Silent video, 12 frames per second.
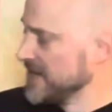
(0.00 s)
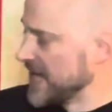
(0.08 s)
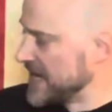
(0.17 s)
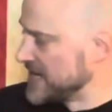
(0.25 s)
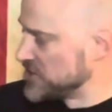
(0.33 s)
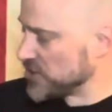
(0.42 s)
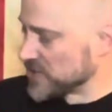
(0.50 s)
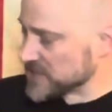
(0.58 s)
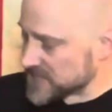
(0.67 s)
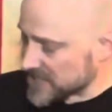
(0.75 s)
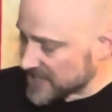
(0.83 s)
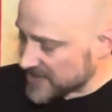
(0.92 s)
And as you can
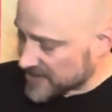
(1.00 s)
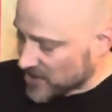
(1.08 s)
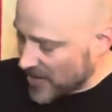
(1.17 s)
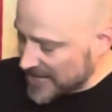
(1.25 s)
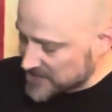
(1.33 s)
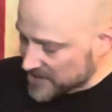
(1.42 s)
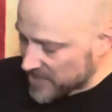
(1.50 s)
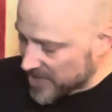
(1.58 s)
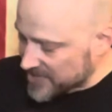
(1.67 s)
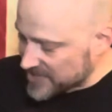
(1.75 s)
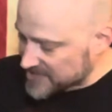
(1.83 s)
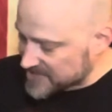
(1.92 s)
see, the classic
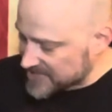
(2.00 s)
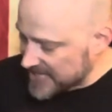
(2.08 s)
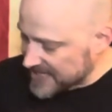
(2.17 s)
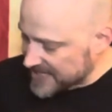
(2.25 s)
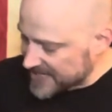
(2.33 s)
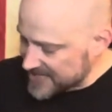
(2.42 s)
monkey is seated.